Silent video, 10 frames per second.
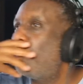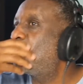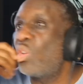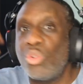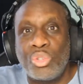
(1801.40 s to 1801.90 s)
like
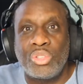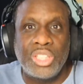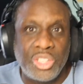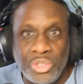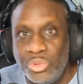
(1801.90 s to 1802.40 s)
what's going
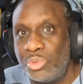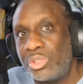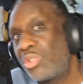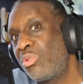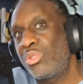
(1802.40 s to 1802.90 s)
on in the
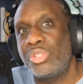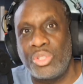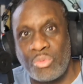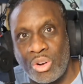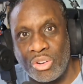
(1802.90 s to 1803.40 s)
news, what's going
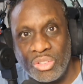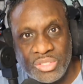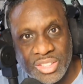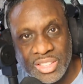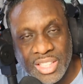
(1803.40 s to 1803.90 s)
on in the world.
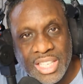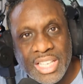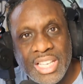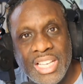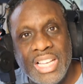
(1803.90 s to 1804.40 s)

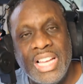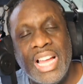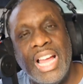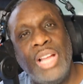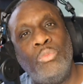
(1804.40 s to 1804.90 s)

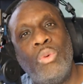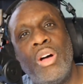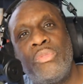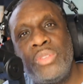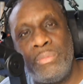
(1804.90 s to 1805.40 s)
And
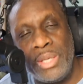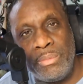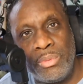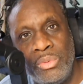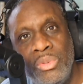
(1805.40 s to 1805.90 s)
wealthy
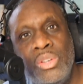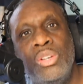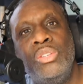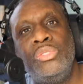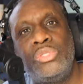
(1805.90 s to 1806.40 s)
people
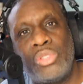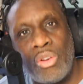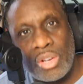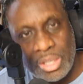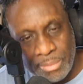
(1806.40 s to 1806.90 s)

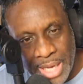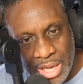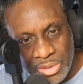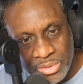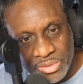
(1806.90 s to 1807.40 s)
talk
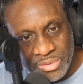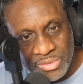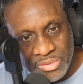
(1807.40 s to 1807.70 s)
about